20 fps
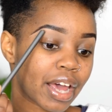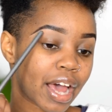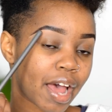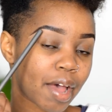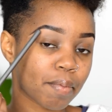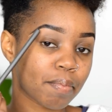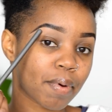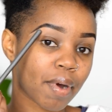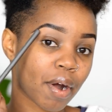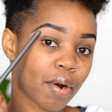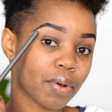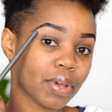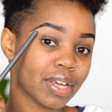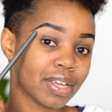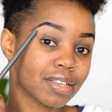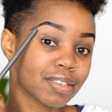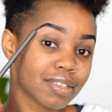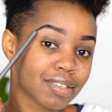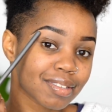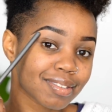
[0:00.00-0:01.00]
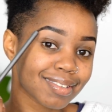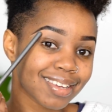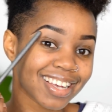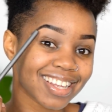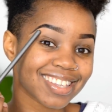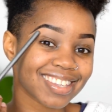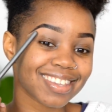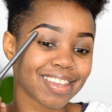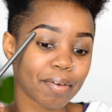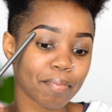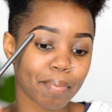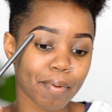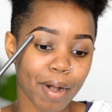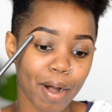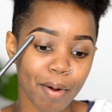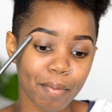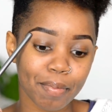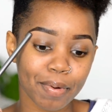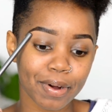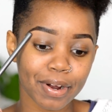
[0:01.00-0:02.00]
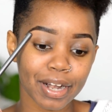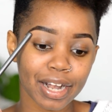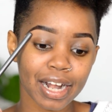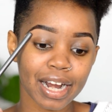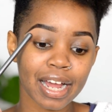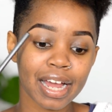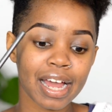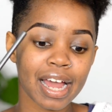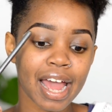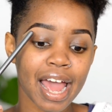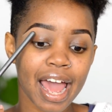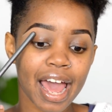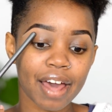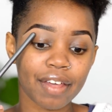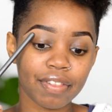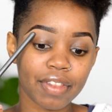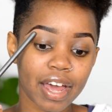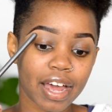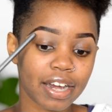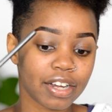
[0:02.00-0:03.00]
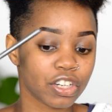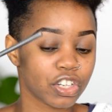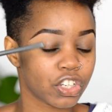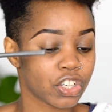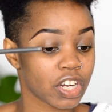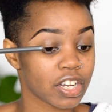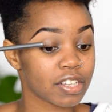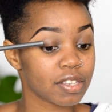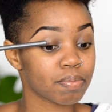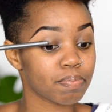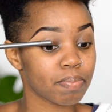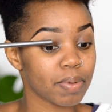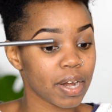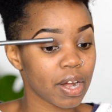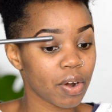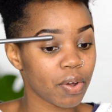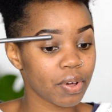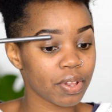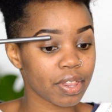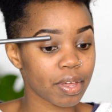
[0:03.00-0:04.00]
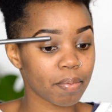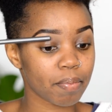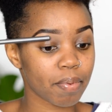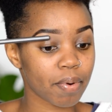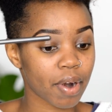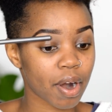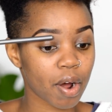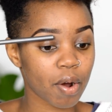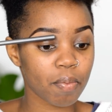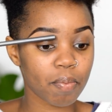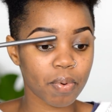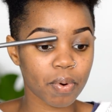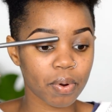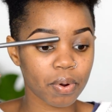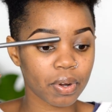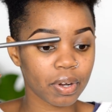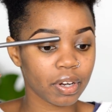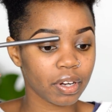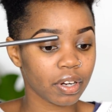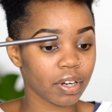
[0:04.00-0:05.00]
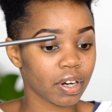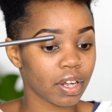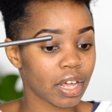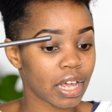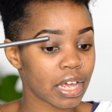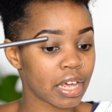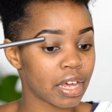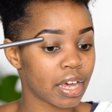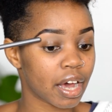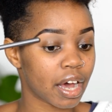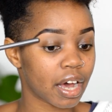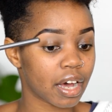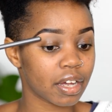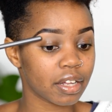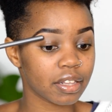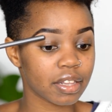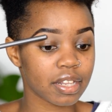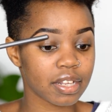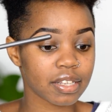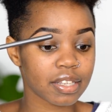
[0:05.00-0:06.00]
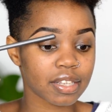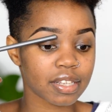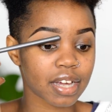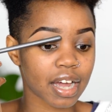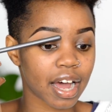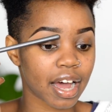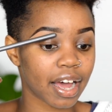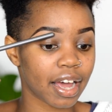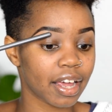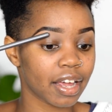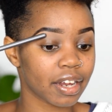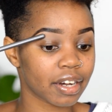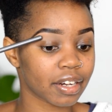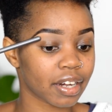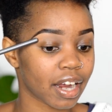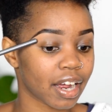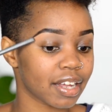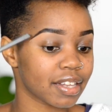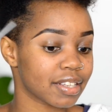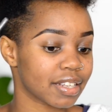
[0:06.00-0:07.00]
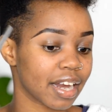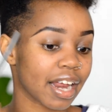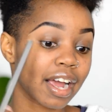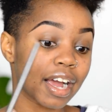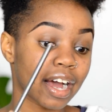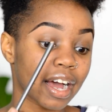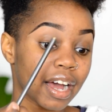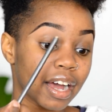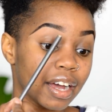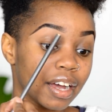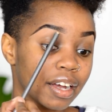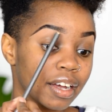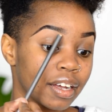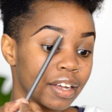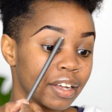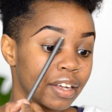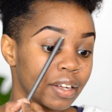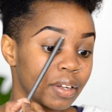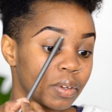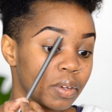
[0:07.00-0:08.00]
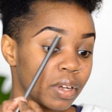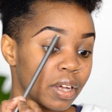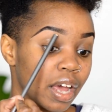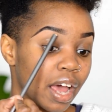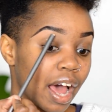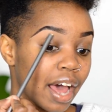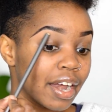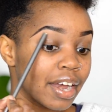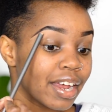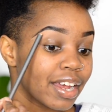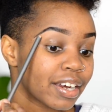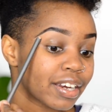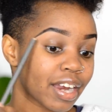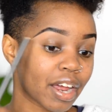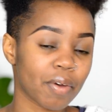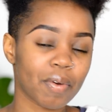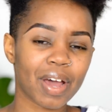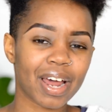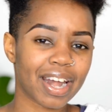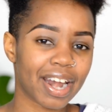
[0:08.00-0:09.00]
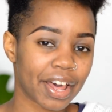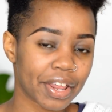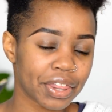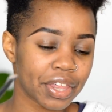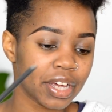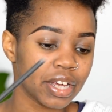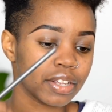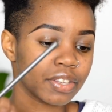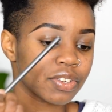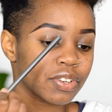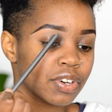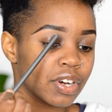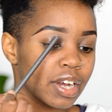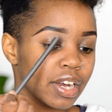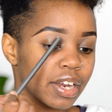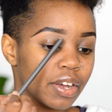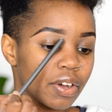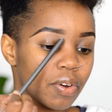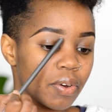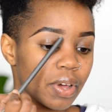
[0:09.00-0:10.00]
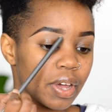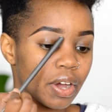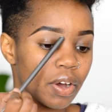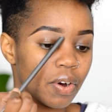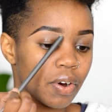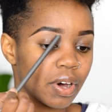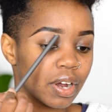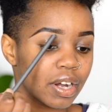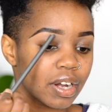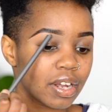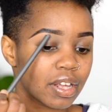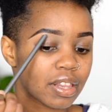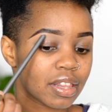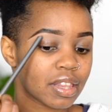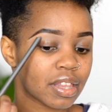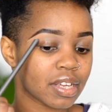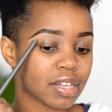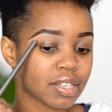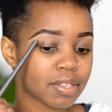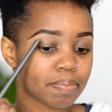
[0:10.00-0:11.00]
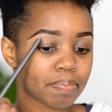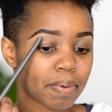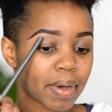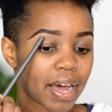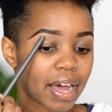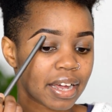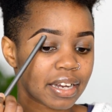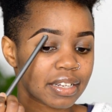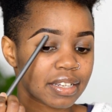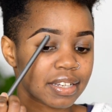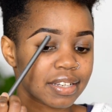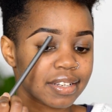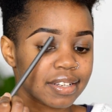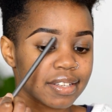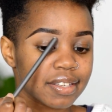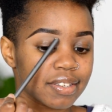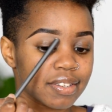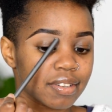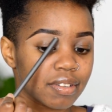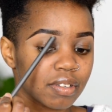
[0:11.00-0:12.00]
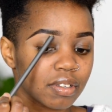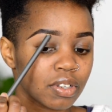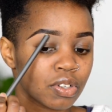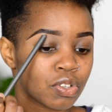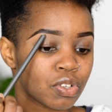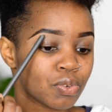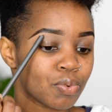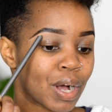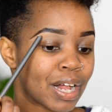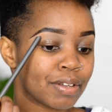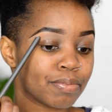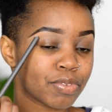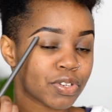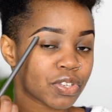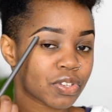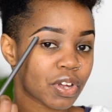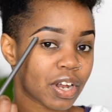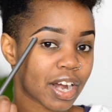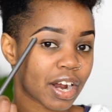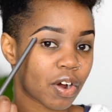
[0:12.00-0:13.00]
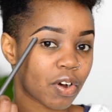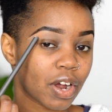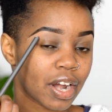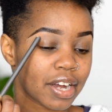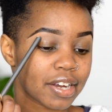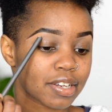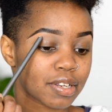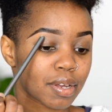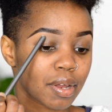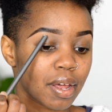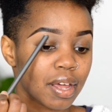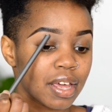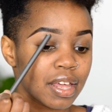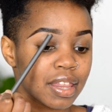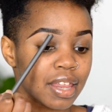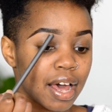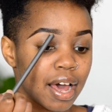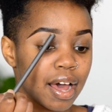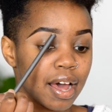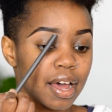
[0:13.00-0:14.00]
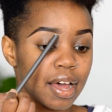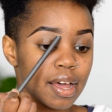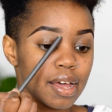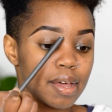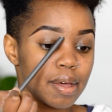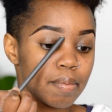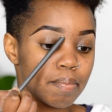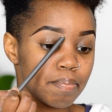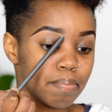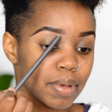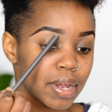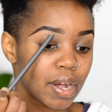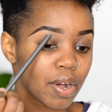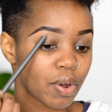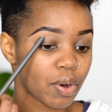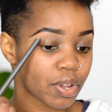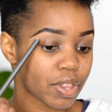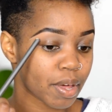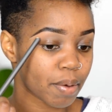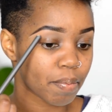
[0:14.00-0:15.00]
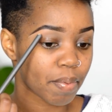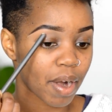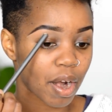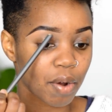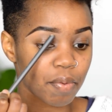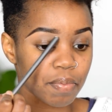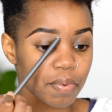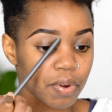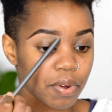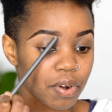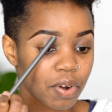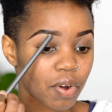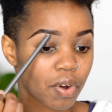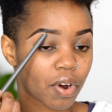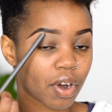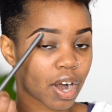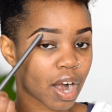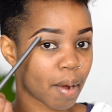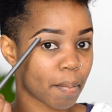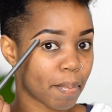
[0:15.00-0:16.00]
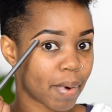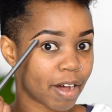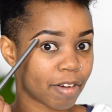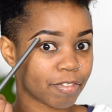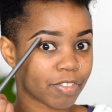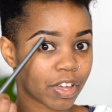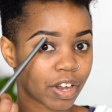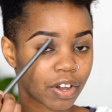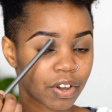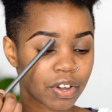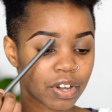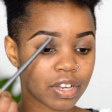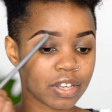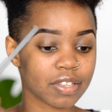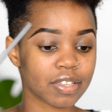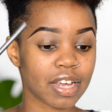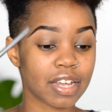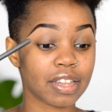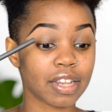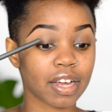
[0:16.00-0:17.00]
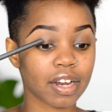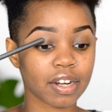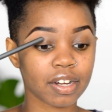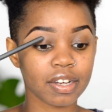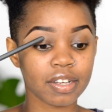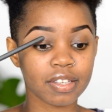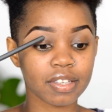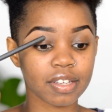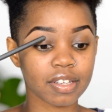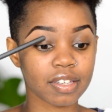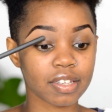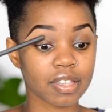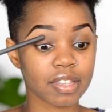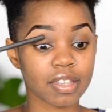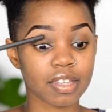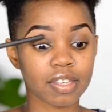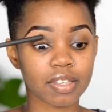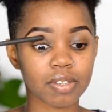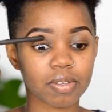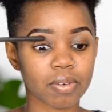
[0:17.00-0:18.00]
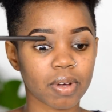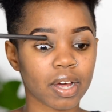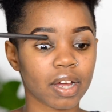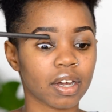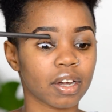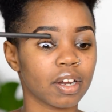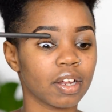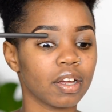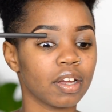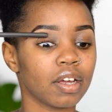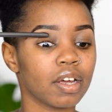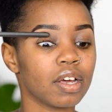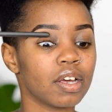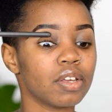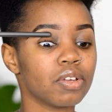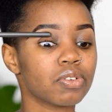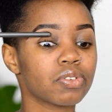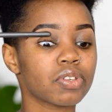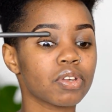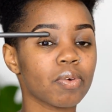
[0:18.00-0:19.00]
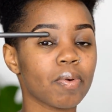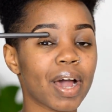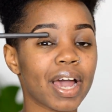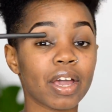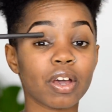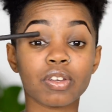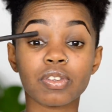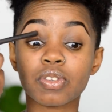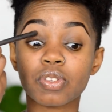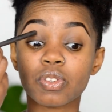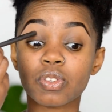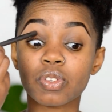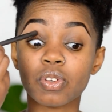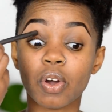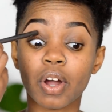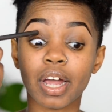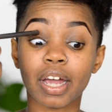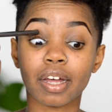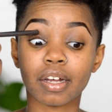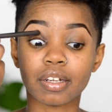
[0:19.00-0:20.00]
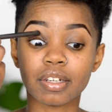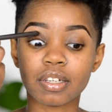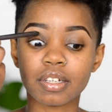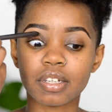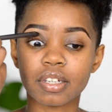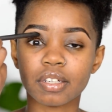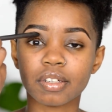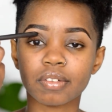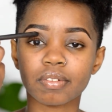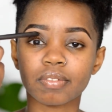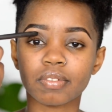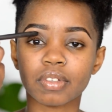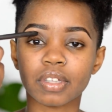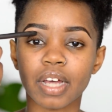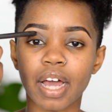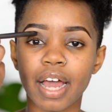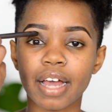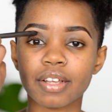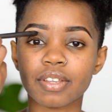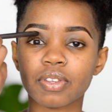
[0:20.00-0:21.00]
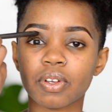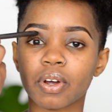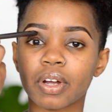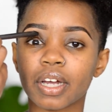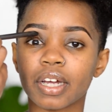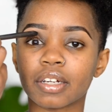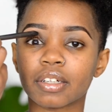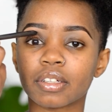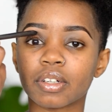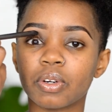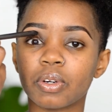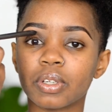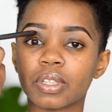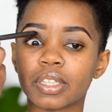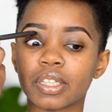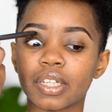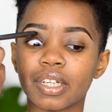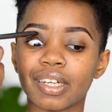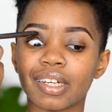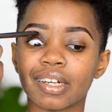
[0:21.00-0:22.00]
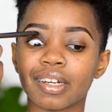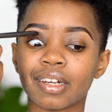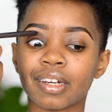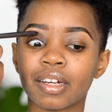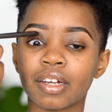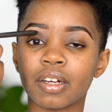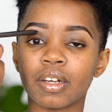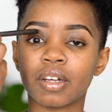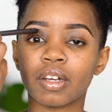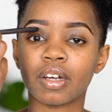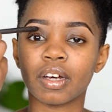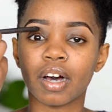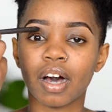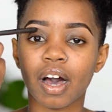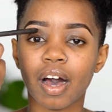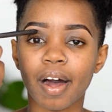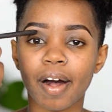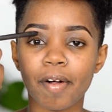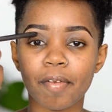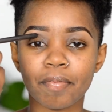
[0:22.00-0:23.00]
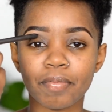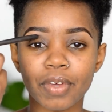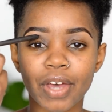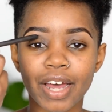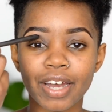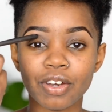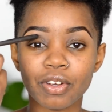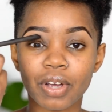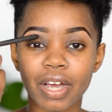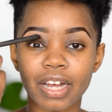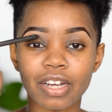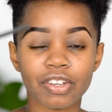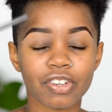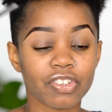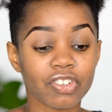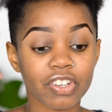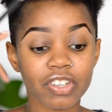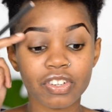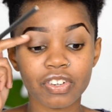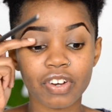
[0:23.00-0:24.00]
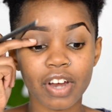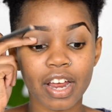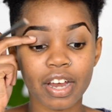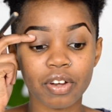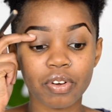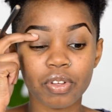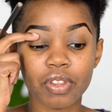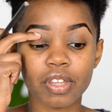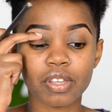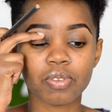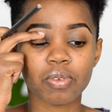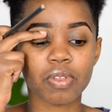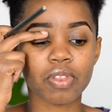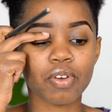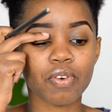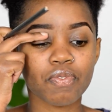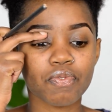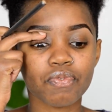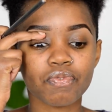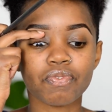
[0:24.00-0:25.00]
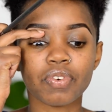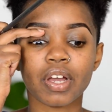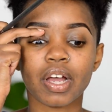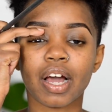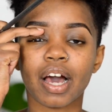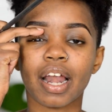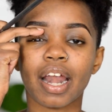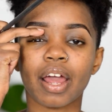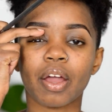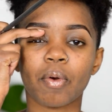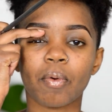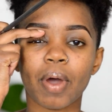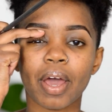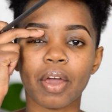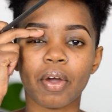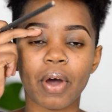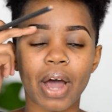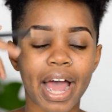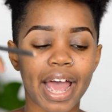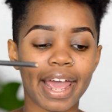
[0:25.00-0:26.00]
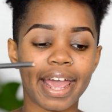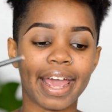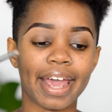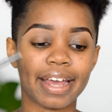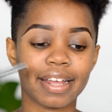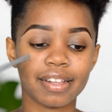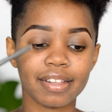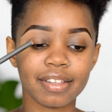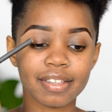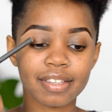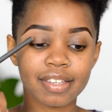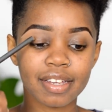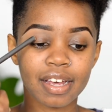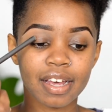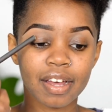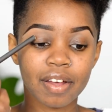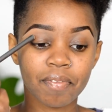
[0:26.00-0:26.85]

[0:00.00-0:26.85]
eyebrow is, it's the brow bone. And then just below the brow bone here, this area, it's like an area where nothing is really going on. This part is, I'm just gonna call it either below the brow bone or above the crease, and the crease is this one. You see where your socket, the eye socket goes in, and you can just try and do this with your finger, like where your eye ends,